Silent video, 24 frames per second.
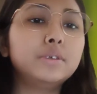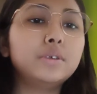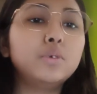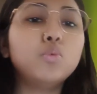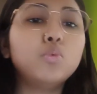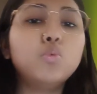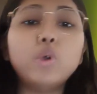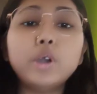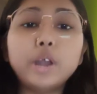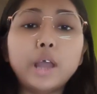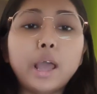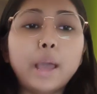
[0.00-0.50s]

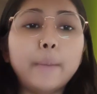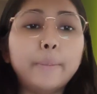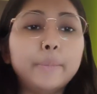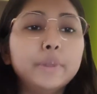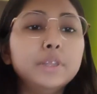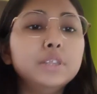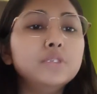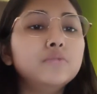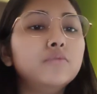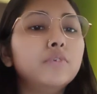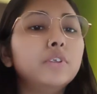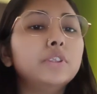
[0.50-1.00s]
What
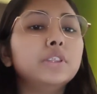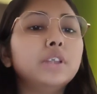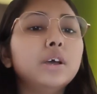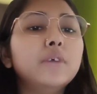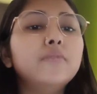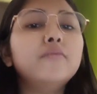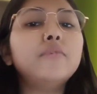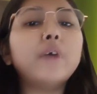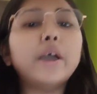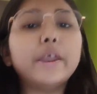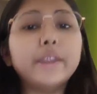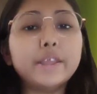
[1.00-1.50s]
happens when the
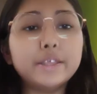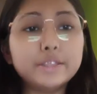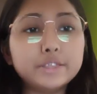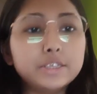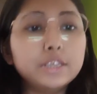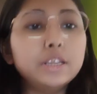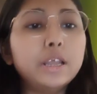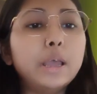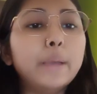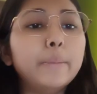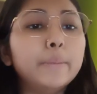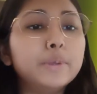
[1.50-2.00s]

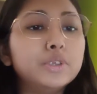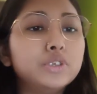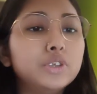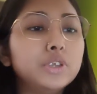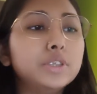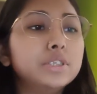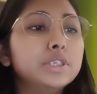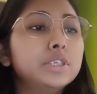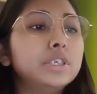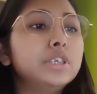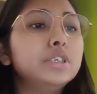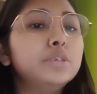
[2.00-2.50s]
financial
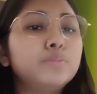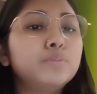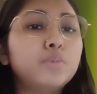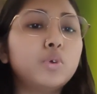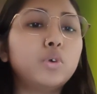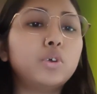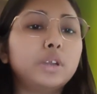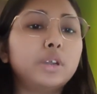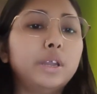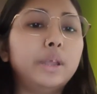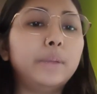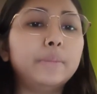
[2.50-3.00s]
emergency is
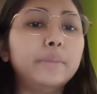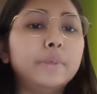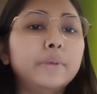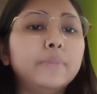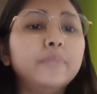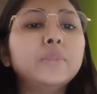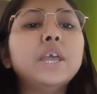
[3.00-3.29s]
proclaimed?